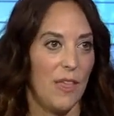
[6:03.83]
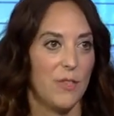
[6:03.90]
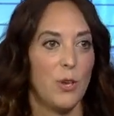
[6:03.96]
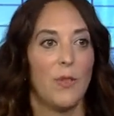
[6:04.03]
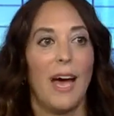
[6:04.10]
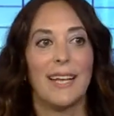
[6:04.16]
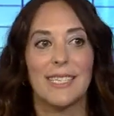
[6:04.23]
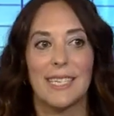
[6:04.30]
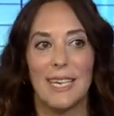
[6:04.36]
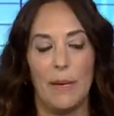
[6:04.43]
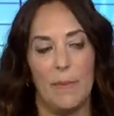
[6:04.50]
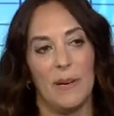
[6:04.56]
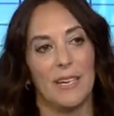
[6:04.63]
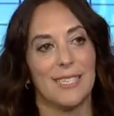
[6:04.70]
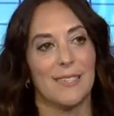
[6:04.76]
So that's
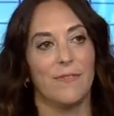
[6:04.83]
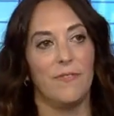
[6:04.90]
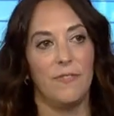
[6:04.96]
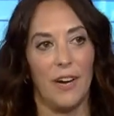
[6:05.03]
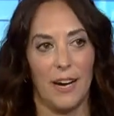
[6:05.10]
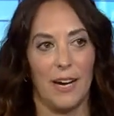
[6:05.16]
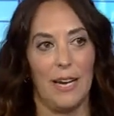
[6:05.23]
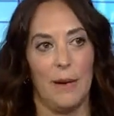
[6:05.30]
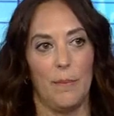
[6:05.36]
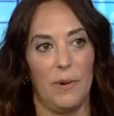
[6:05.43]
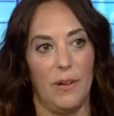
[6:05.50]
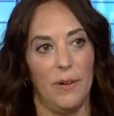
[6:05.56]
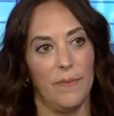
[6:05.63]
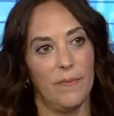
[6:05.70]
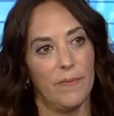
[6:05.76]
keeping us very
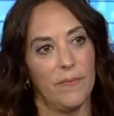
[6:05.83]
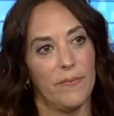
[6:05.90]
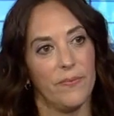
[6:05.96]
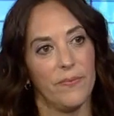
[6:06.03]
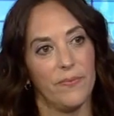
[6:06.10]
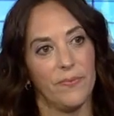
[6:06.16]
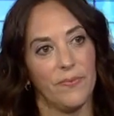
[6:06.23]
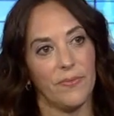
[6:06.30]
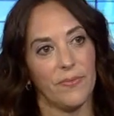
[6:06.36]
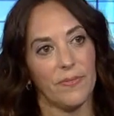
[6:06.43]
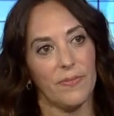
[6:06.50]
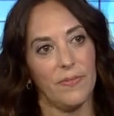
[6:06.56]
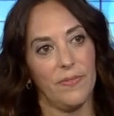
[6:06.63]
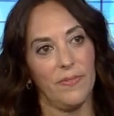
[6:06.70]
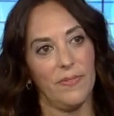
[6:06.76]
nimble. Well,
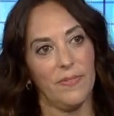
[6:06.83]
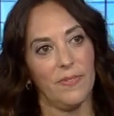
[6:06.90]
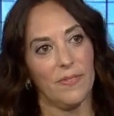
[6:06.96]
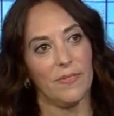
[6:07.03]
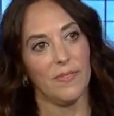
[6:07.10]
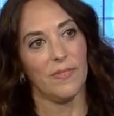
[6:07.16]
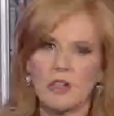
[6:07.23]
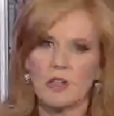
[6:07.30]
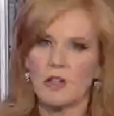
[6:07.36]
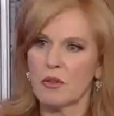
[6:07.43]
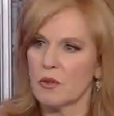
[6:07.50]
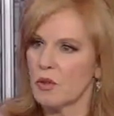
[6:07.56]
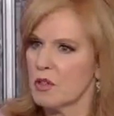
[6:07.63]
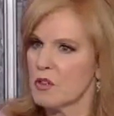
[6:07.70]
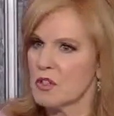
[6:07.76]
uh, let me tell
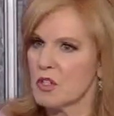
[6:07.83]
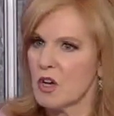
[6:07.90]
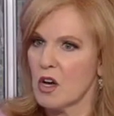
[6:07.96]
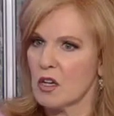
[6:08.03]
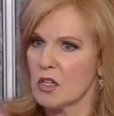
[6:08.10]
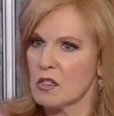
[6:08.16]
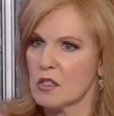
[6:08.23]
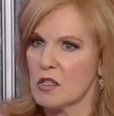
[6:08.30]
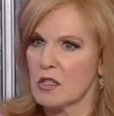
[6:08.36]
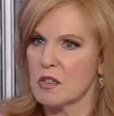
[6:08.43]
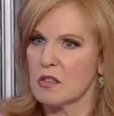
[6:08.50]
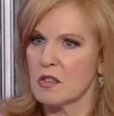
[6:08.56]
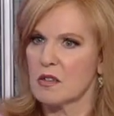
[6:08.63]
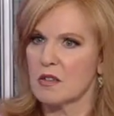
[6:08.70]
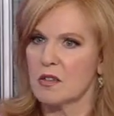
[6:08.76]
you, uh, the stock is,
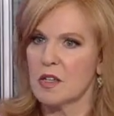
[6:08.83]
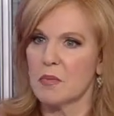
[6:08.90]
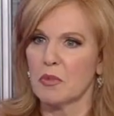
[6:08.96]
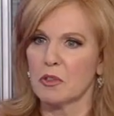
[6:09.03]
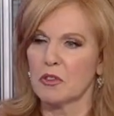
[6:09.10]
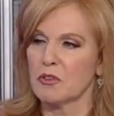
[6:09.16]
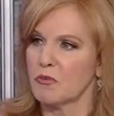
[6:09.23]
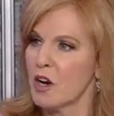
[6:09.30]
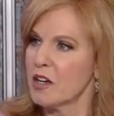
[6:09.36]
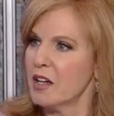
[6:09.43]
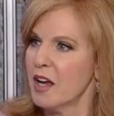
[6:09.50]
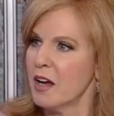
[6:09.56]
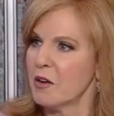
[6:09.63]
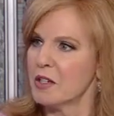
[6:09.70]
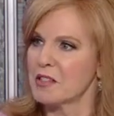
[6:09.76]
is nimble right
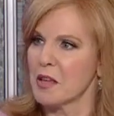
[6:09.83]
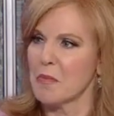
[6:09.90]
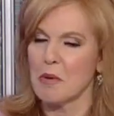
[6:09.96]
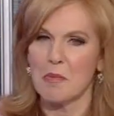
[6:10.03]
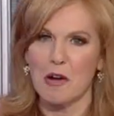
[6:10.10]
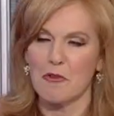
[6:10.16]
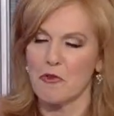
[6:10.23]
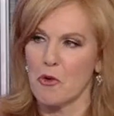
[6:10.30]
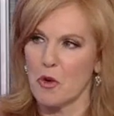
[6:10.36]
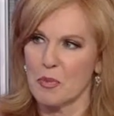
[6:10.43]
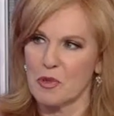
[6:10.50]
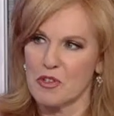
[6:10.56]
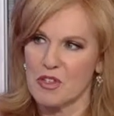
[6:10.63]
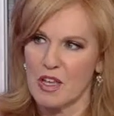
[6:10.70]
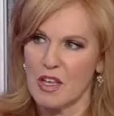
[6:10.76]
now. It's up about four
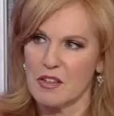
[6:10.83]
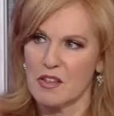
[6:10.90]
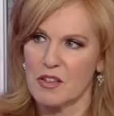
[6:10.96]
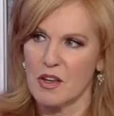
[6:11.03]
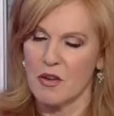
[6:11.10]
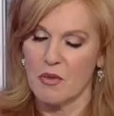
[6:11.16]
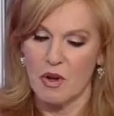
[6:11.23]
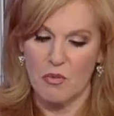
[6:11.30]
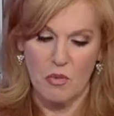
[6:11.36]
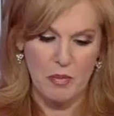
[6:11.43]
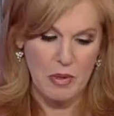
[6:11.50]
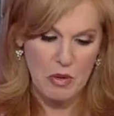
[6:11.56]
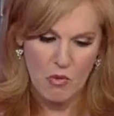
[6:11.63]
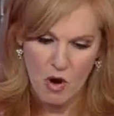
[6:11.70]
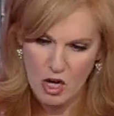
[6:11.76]
percent, so uh, we'll
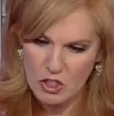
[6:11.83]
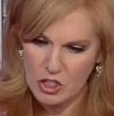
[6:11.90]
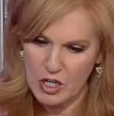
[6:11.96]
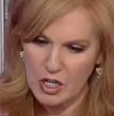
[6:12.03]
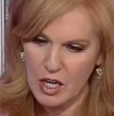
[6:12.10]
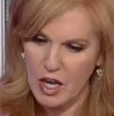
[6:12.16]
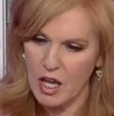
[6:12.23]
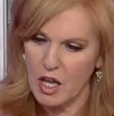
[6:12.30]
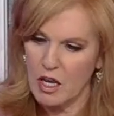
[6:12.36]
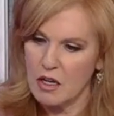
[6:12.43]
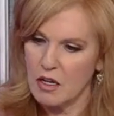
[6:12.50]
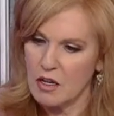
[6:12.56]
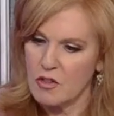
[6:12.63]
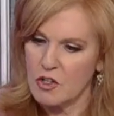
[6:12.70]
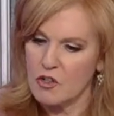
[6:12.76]
be watching.
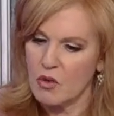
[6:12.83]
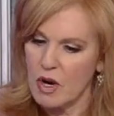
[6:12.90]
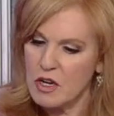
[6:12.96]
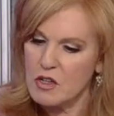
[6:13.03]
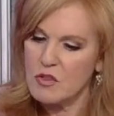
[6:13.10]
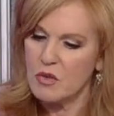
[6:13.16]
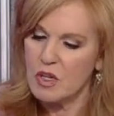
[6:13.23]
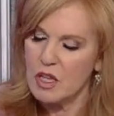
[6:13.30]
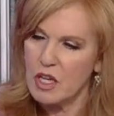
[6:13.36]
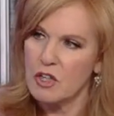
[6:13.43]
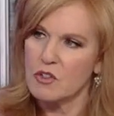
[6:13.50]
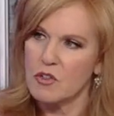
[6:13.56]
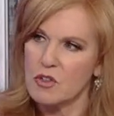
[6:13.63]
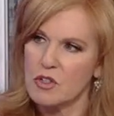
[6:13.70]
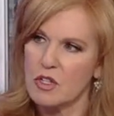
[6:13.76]
And uh, the trend is really
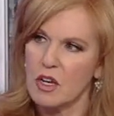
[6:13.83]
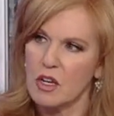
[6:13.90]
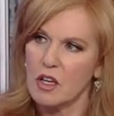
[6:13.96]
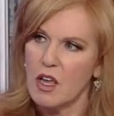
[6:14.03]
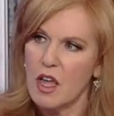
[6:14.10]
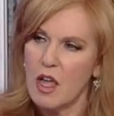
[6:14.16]
interesting.